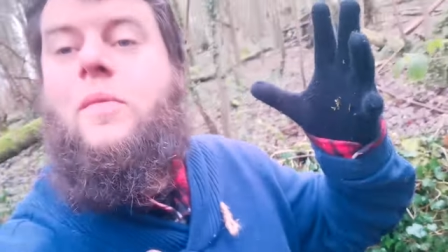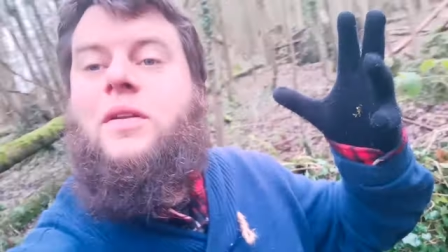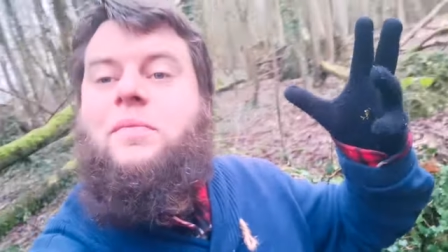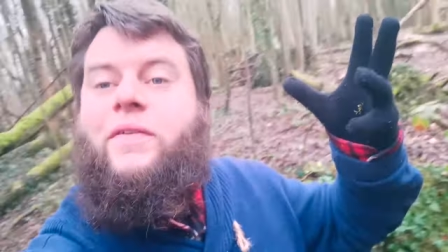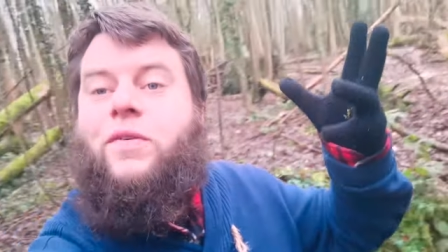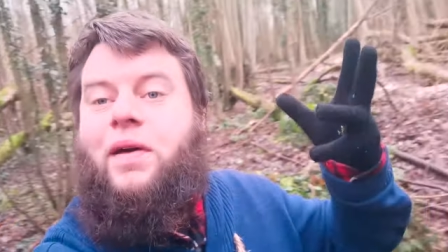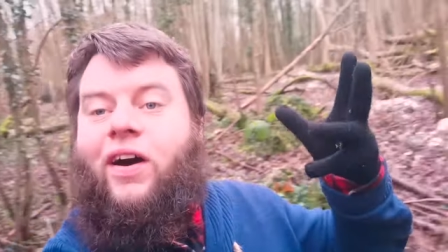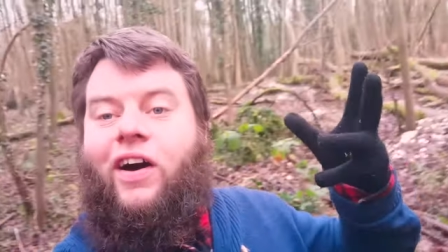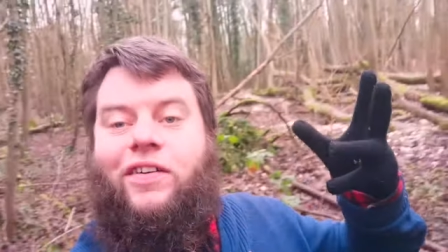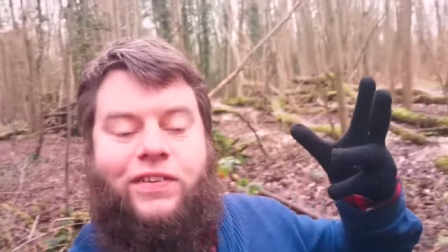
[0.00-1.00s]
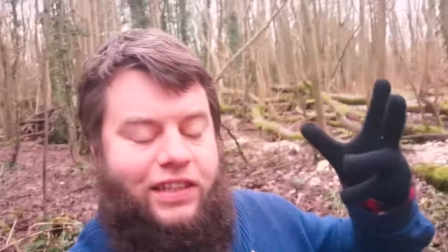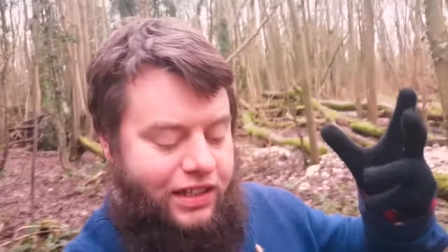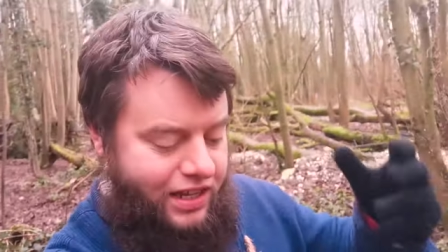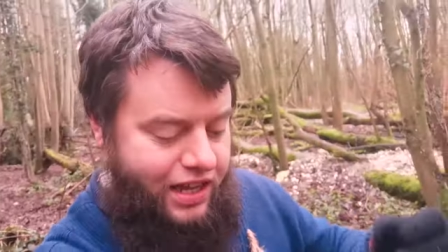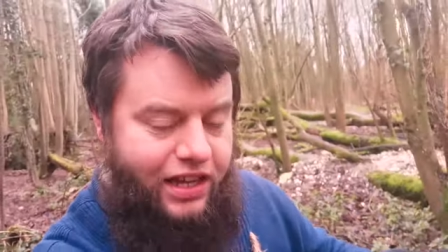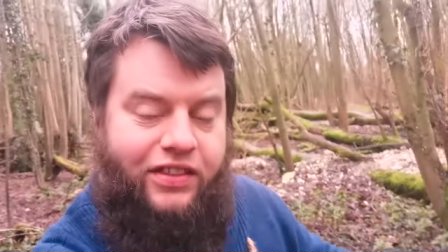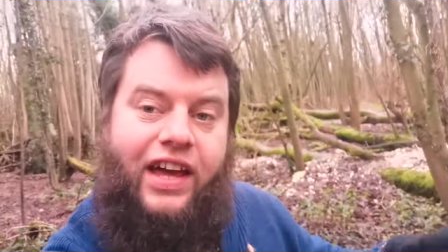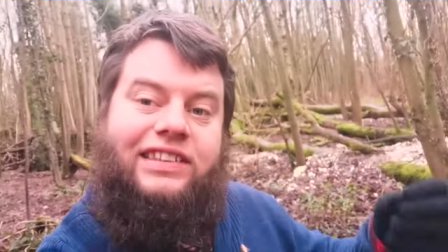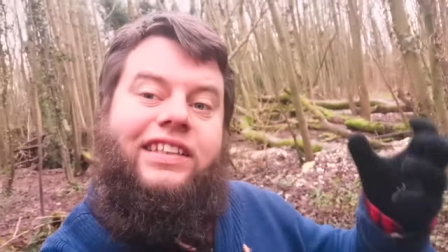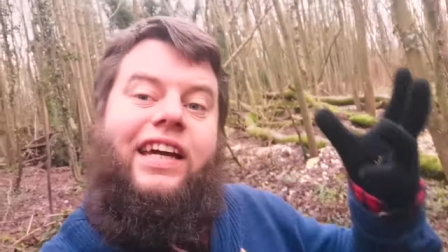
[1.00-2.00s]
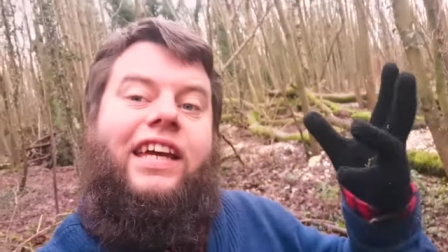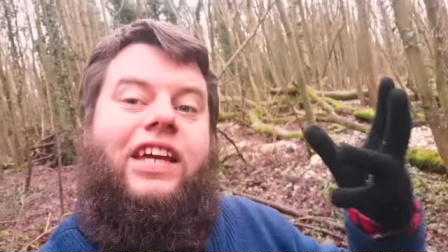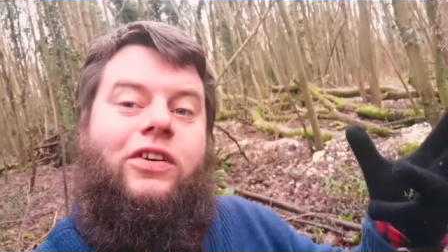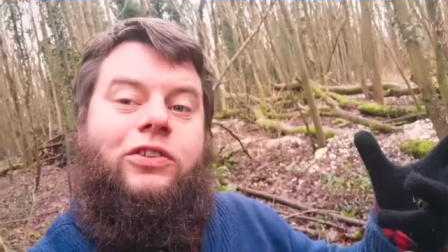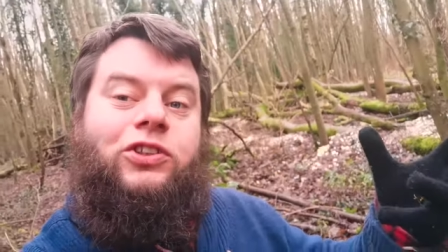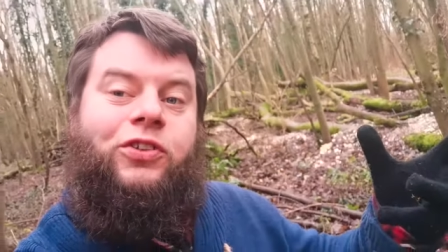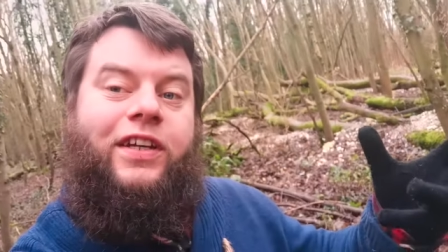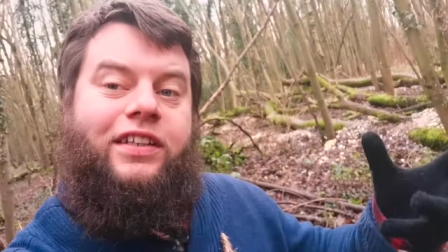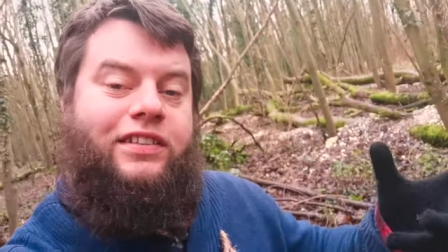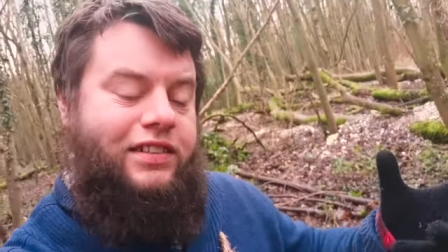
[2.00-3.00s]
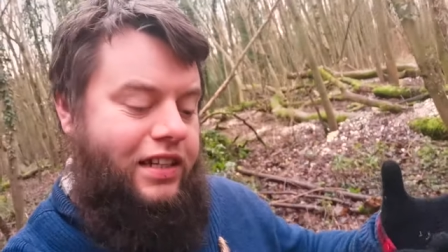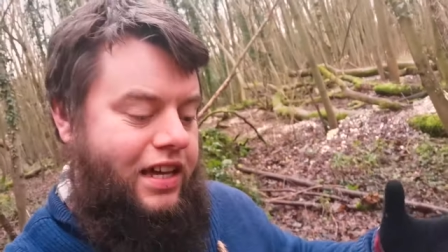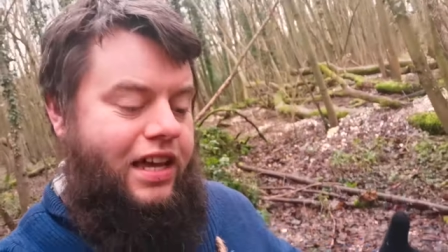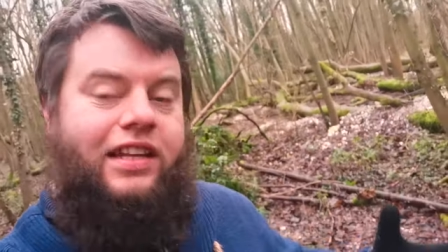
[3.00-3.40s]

a common myth about ivy, and that's that it kills trees.